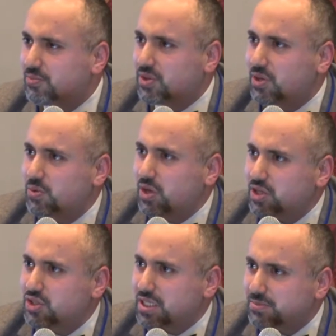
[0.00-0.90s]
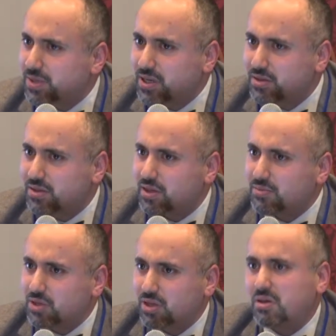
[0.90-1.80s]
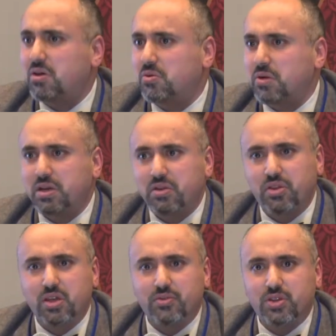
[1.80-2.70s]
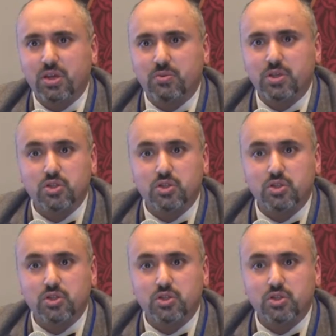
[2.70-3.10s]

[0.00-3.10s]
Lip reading: But then when you actually explain it to them, they're like, oh, I didn't think of it that way.